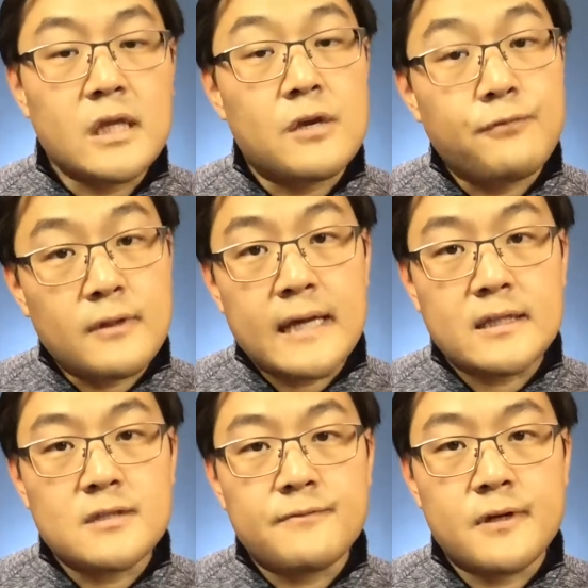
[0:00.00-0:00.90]
If you like
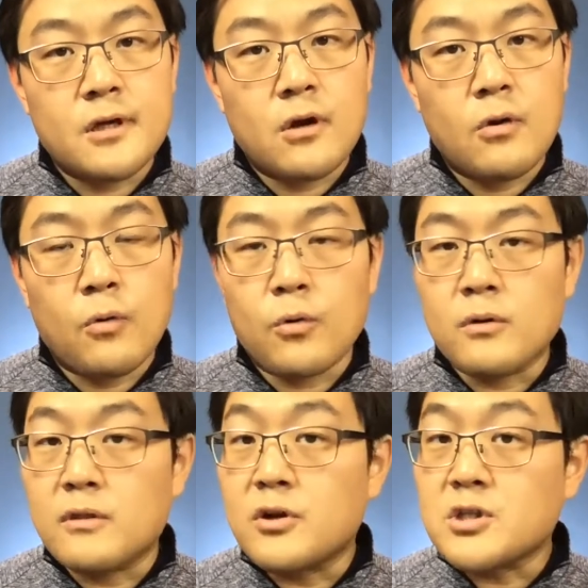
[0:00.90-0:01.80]
this video or
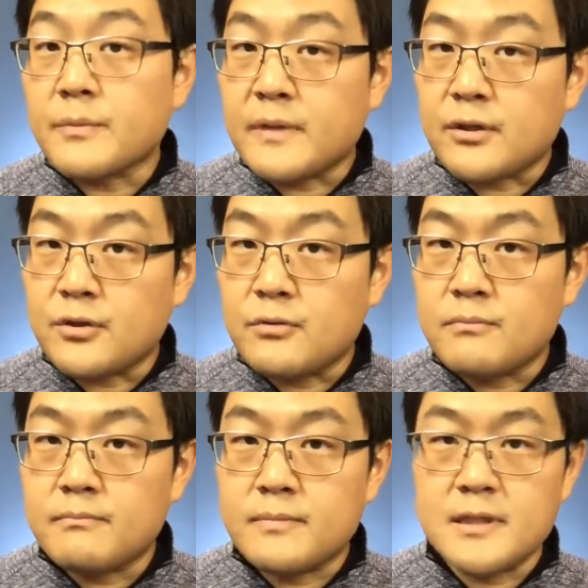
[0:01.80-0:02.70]
learned something new,
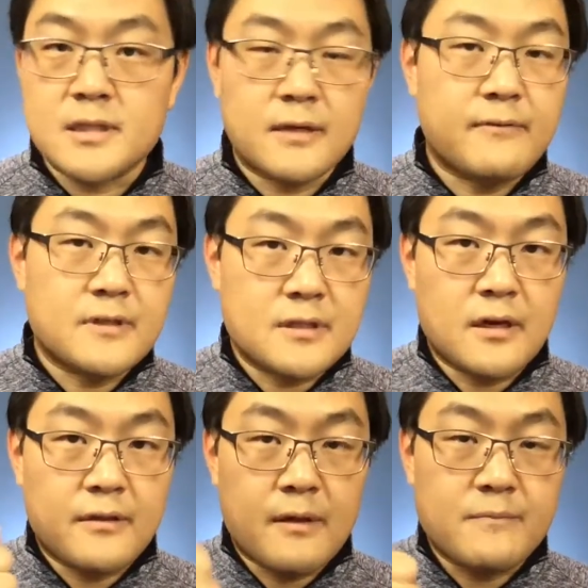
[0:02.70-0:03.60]
please give us
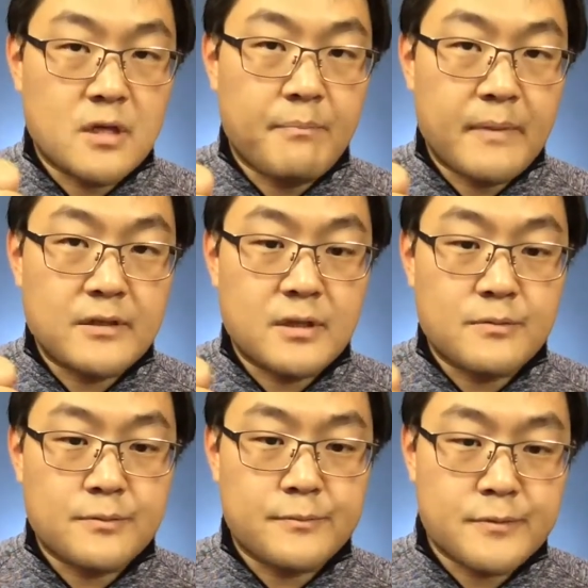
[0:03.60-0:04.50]
a thumbs up and
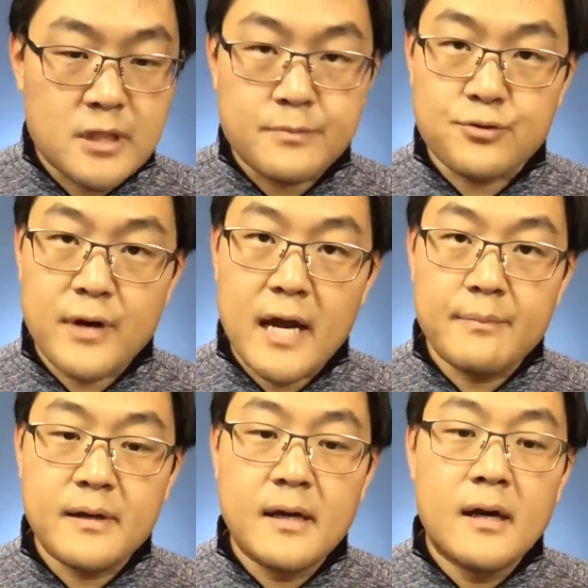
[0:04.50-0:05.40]
subscribe.
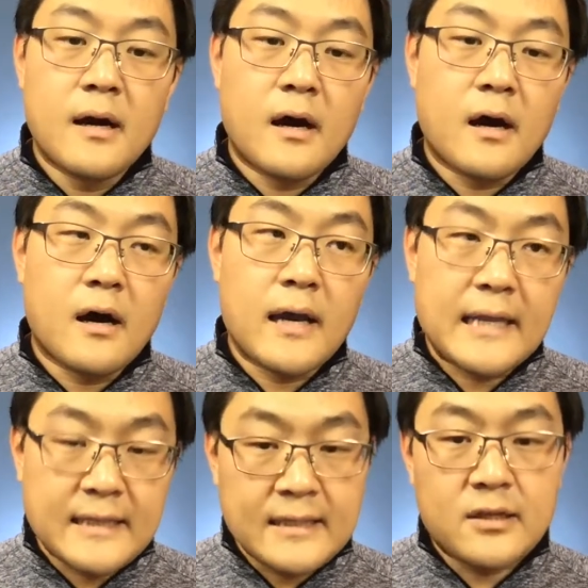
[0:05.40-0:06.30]

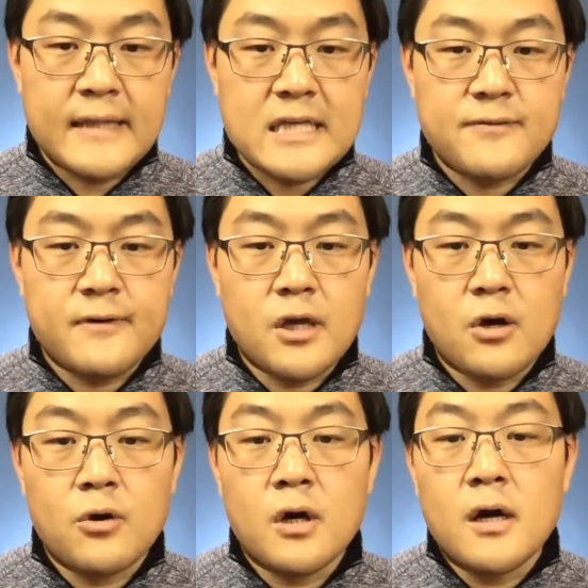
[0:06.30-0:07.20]
And in the next
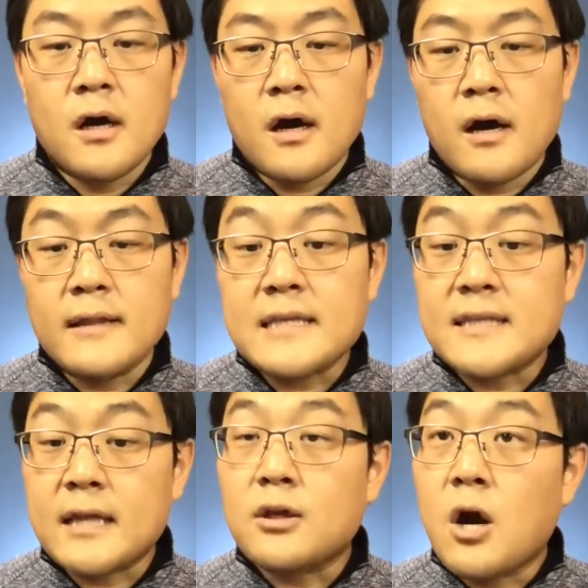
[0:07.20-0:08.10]
video, let's
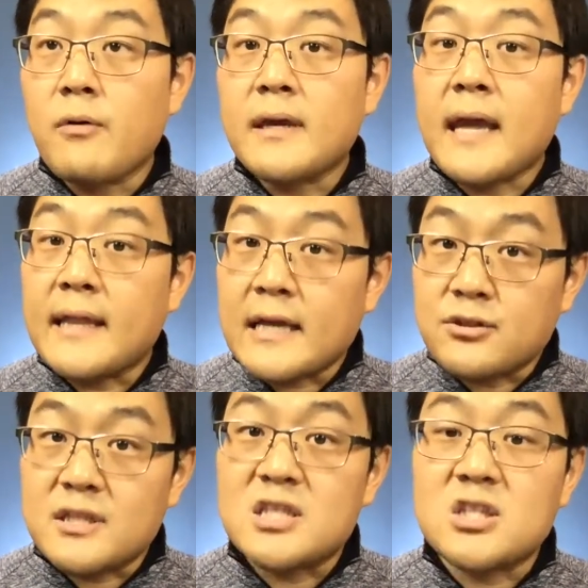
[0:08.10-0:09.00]
get going and
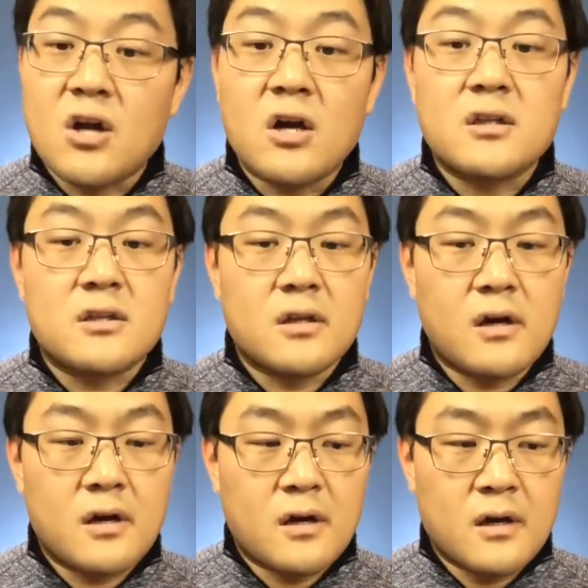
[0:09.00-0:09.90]
actually start
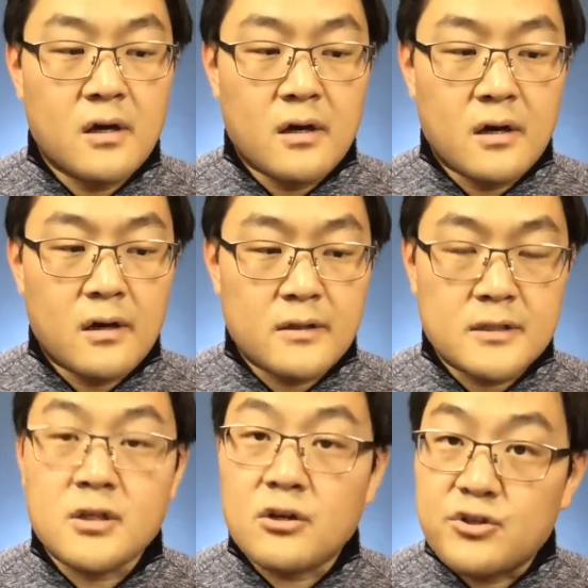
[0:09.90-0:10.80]

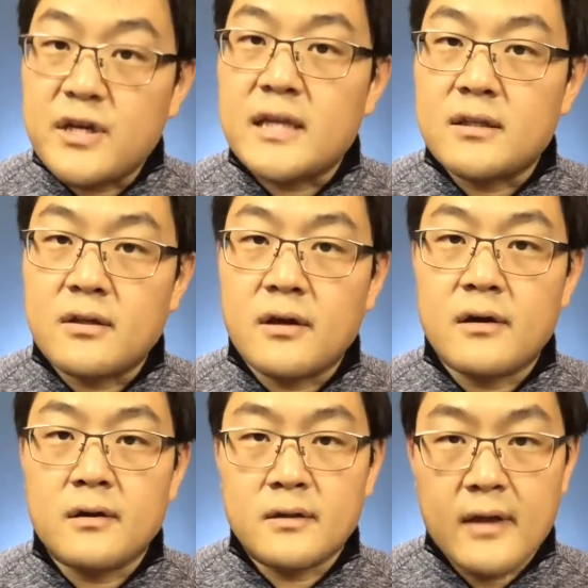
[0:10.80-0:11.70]
creating
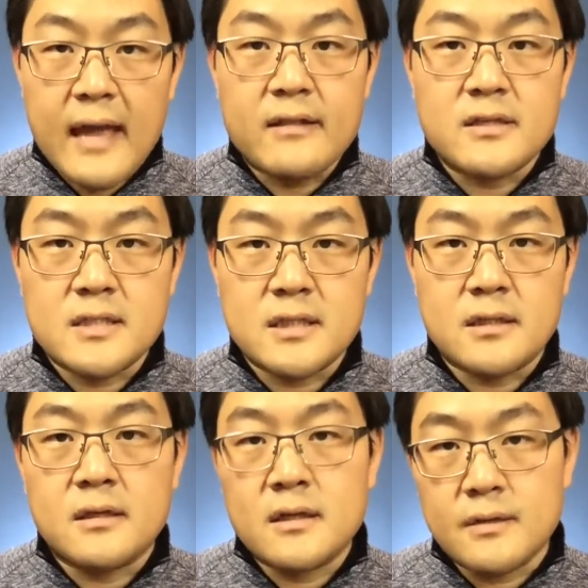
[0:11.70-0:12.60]
the
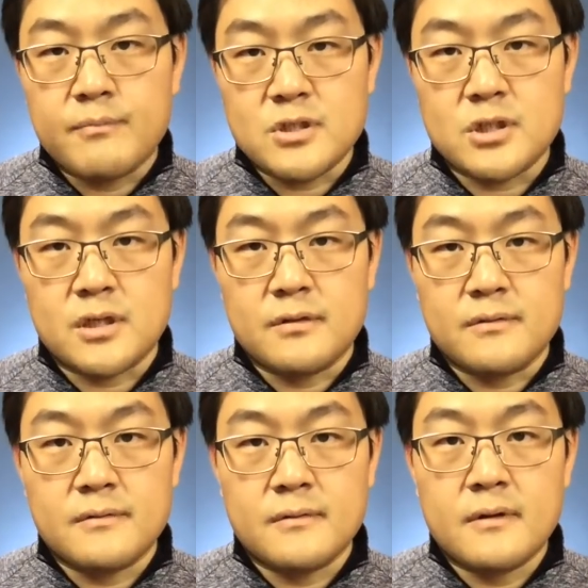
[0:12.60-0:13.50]
LLC in Michigan.
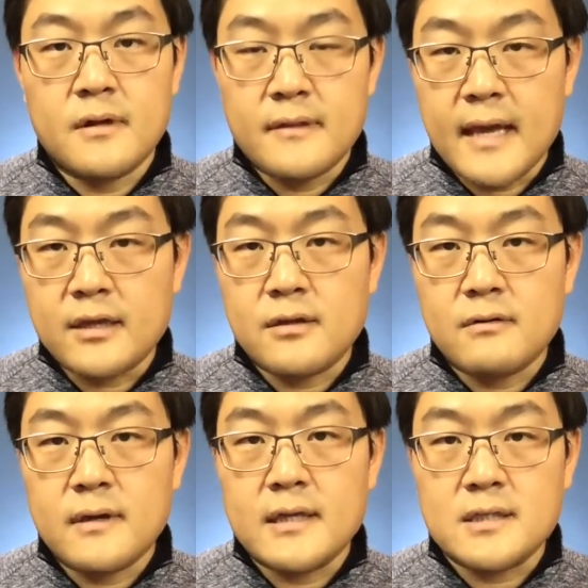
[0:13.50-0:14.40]
Thank
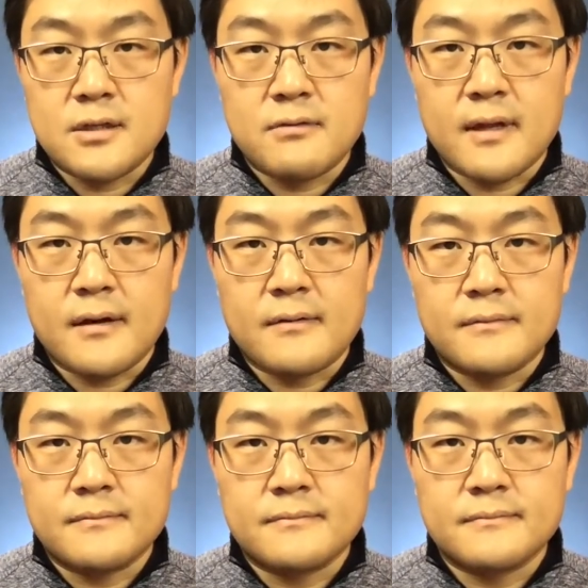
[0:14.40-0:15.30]
you, and see you
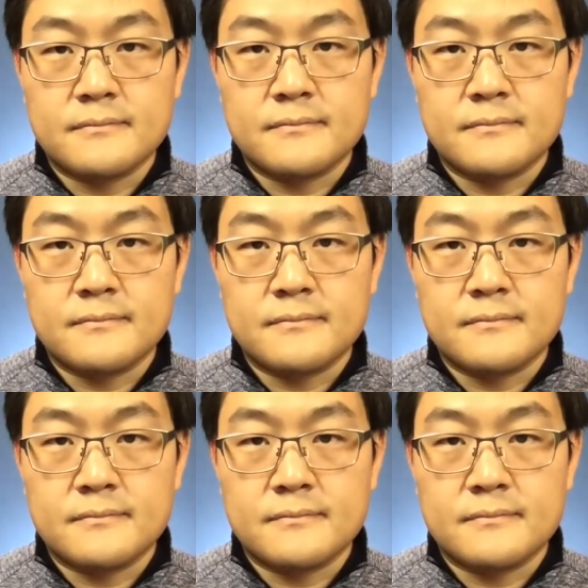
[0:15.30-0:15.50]
there.